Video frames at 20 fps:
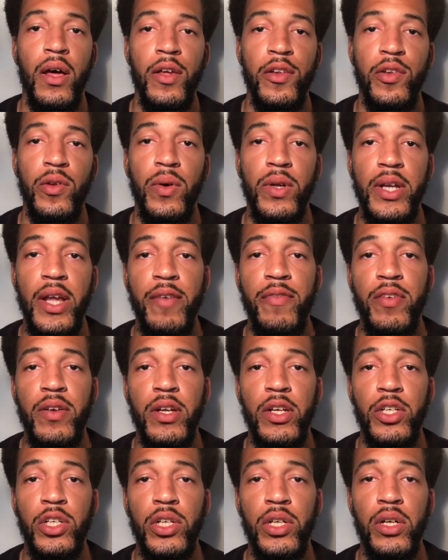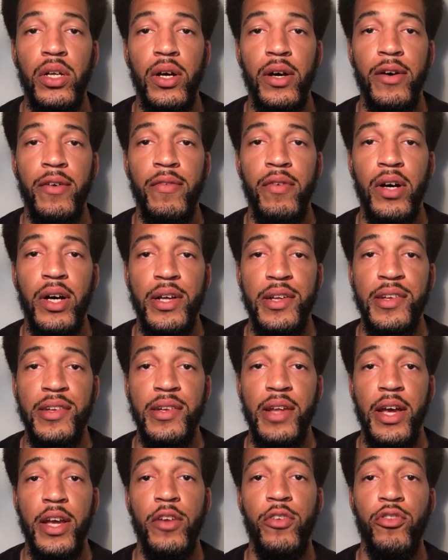So a definition of a
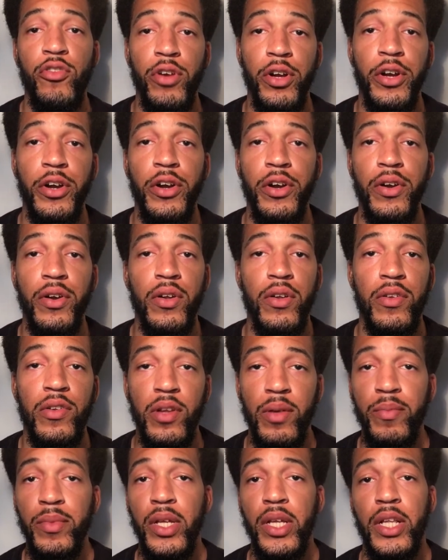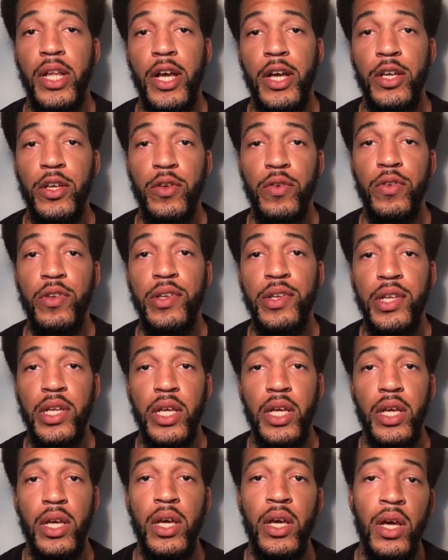sight trigger, something that you
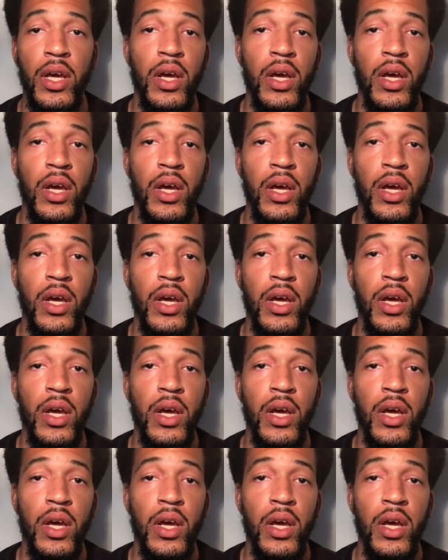see,